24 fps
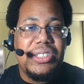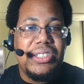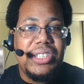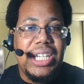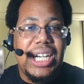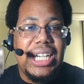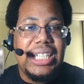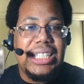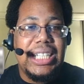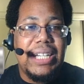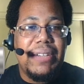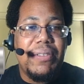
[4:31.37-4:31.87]
You
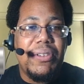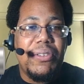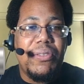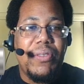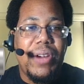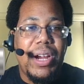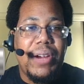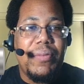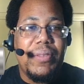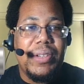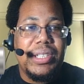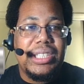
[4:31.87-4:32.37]
guys have a
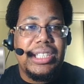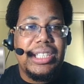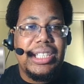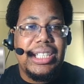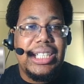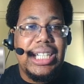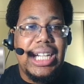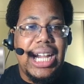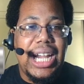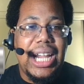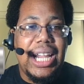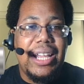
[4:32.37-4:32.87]
great rest of
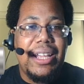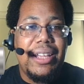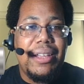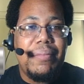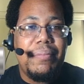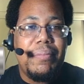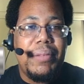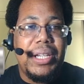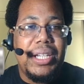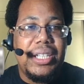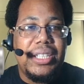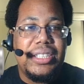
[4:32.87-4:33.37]
the day.
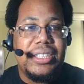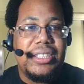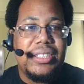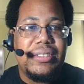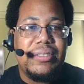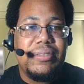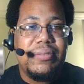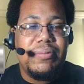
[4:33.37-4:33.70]
Peace.